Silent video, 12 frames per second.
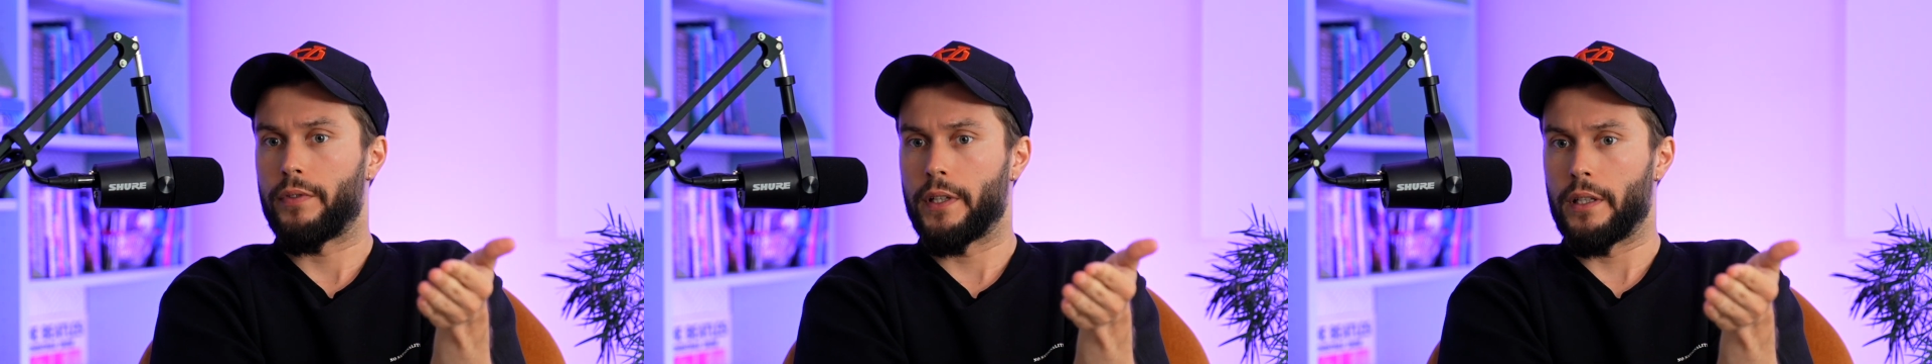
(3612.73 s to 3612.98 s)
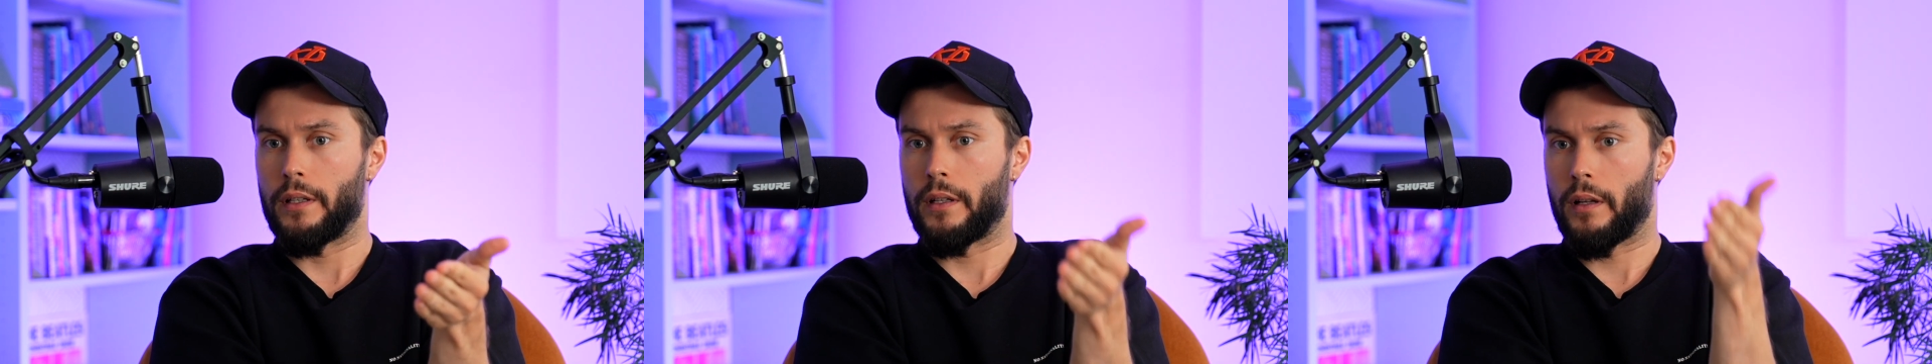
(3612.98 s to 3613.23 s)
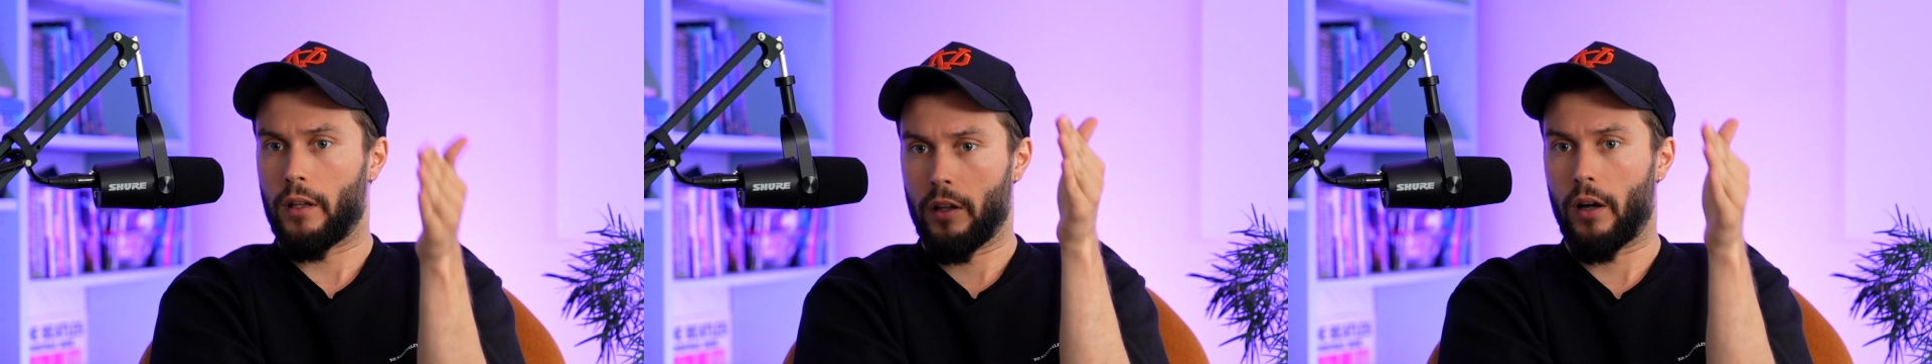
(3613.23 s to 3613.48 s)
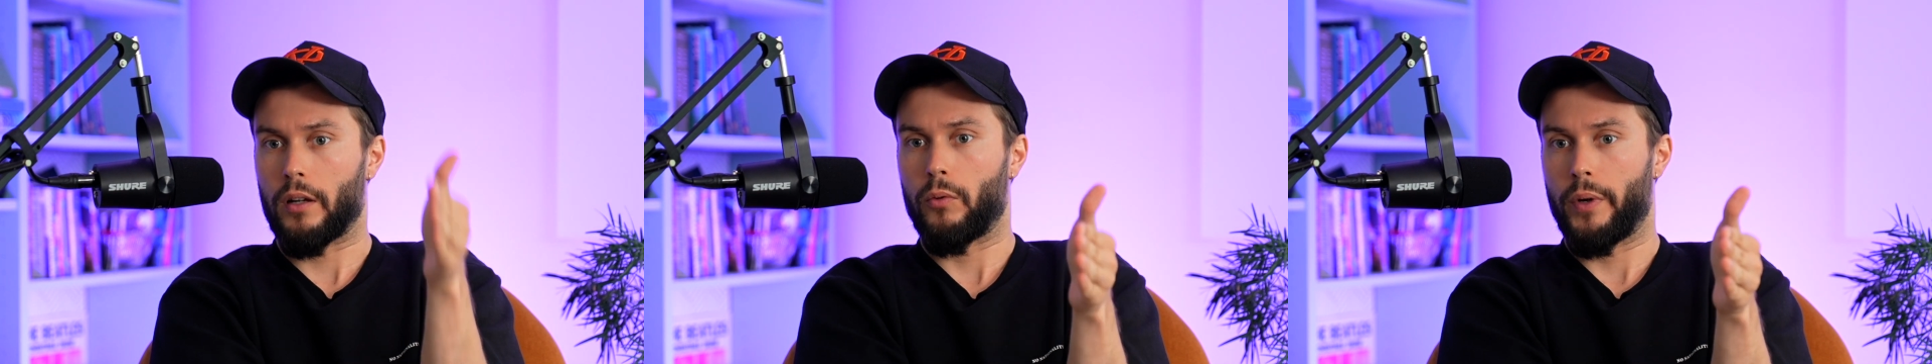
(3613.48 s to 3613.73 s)
in a
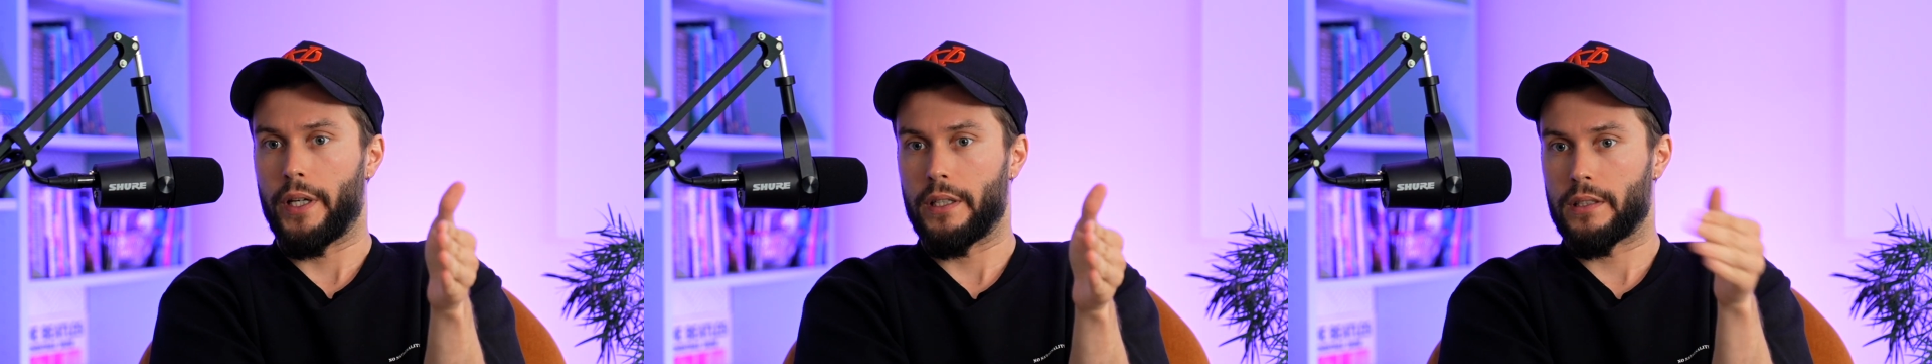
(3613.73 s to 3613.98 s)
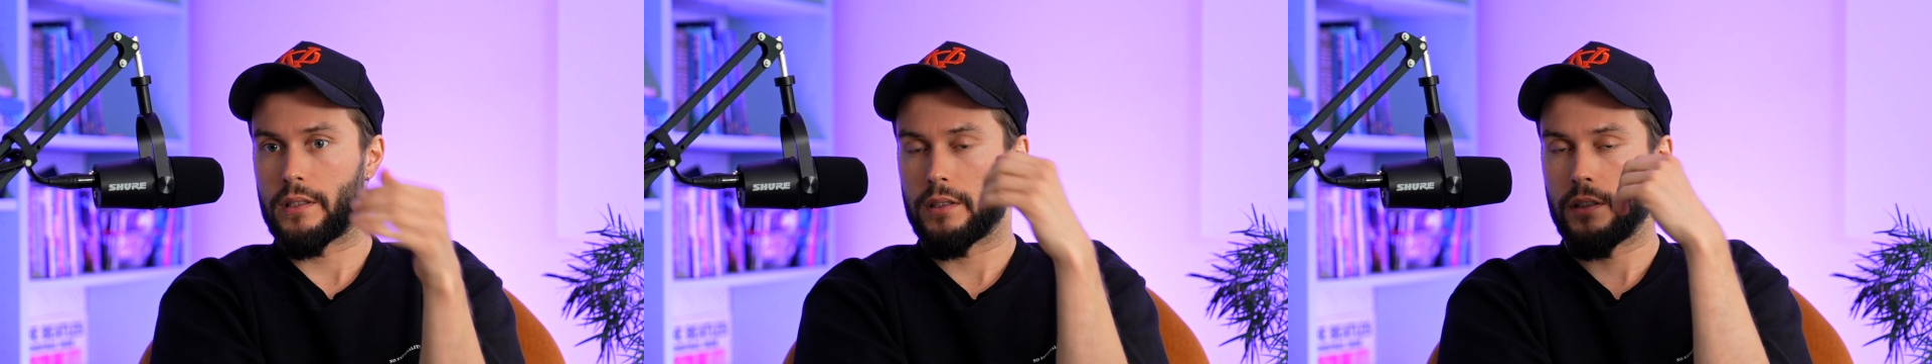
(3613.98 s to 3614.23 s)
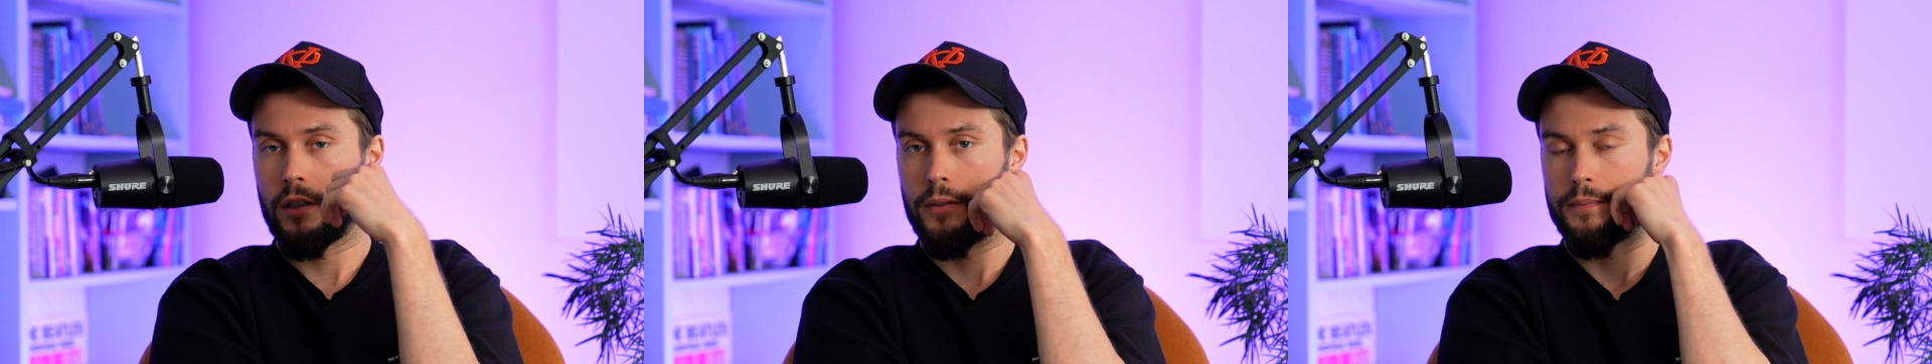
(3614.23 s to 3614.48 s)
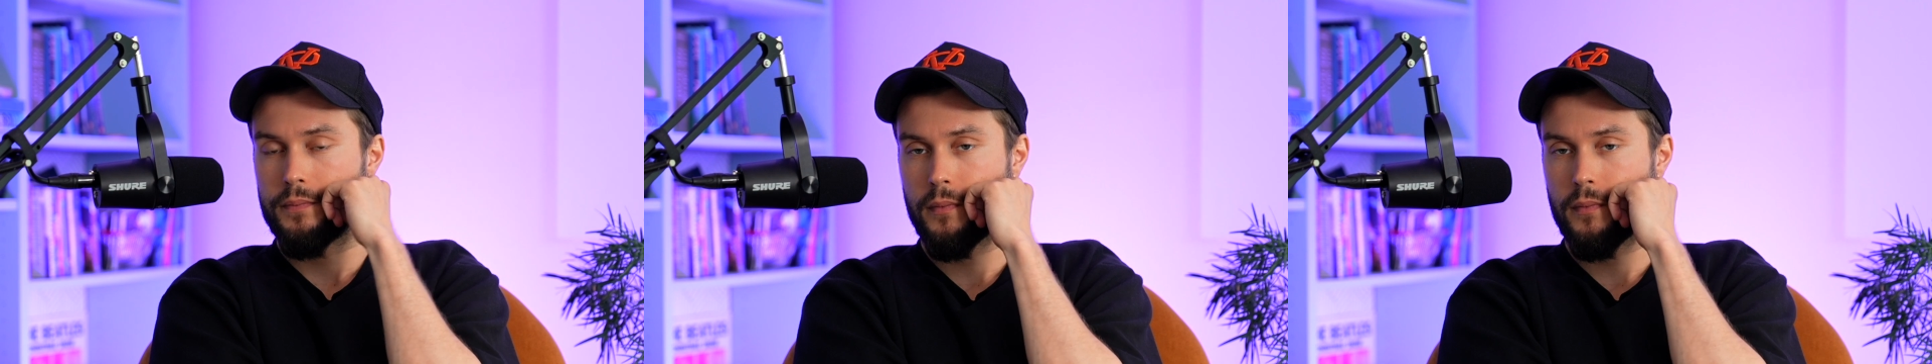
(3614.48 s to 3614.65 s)
lot of ways, you know.